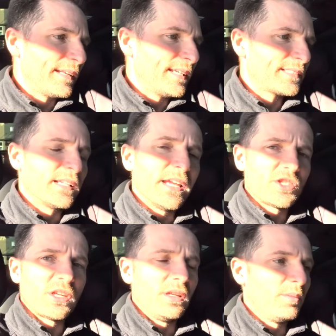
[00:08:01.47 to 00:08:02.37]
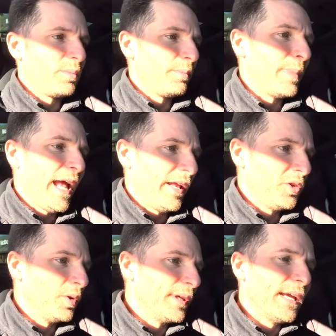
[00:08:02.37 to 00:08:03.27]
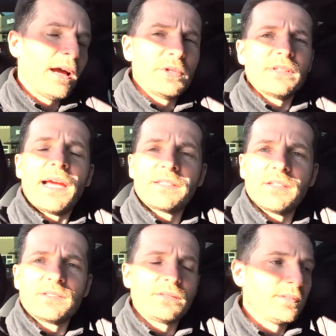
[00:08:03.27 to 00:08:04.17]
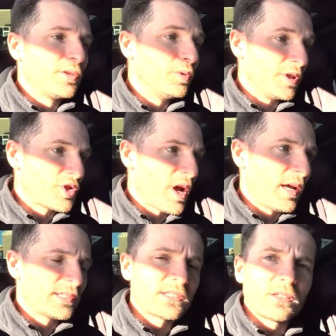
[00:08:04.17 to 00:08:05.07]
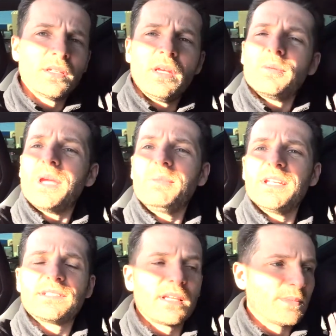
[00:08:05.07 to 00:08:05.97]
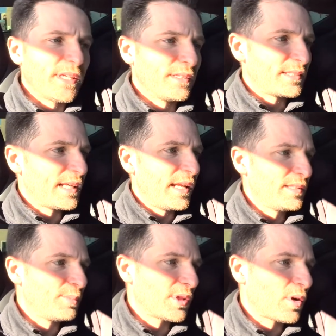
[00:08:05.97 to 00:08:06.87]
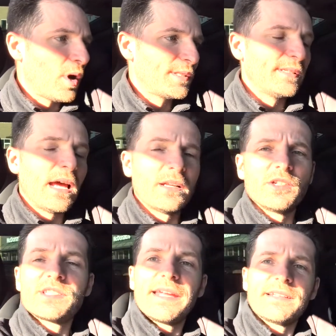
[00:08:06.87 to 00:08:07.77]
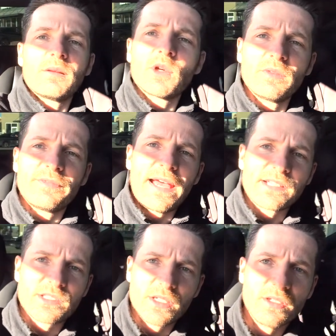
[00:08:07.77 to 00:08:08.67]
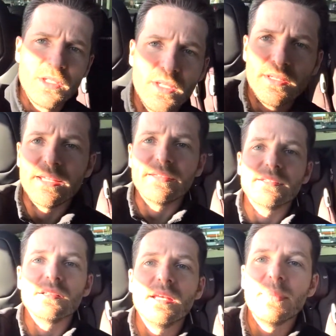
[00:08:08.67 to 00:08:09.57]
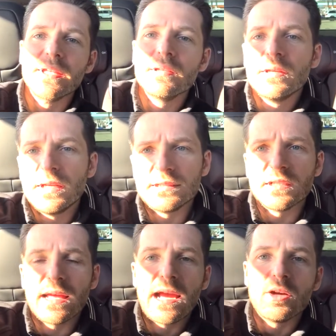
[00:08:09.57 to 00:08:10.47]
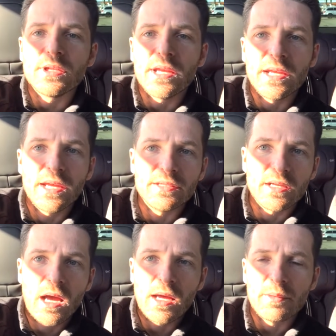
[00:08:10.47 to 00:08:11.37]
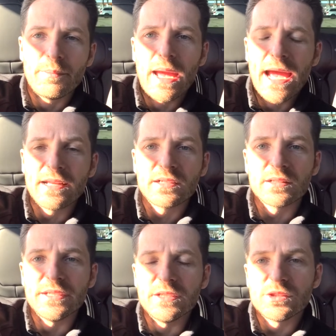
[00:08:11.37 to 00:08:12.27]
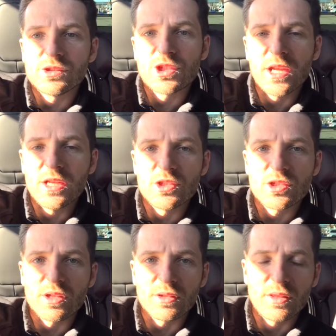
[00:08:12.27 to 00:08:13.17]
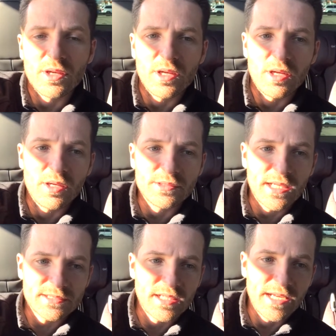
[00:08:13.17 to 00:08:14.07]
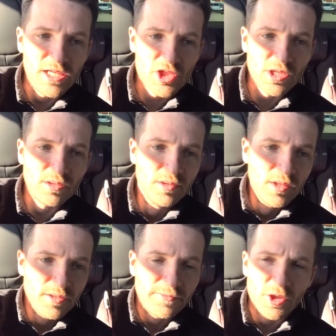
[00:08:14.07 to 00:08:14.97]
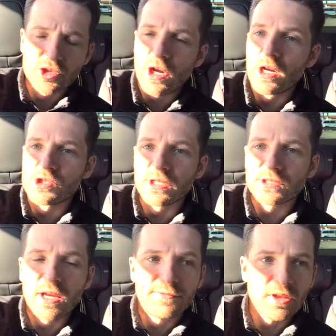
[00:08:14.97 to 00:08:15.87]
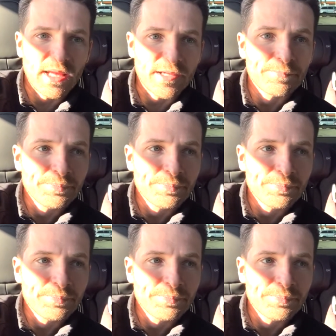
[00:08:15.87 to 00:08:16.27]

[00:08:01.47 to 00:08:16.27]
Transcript: destination manually. I would have liked it to adjust. Maybe it's something in the settings, but the car did not understand that I'm going faster than the limit is allowed and automatically changed the destination for charging. So I felt like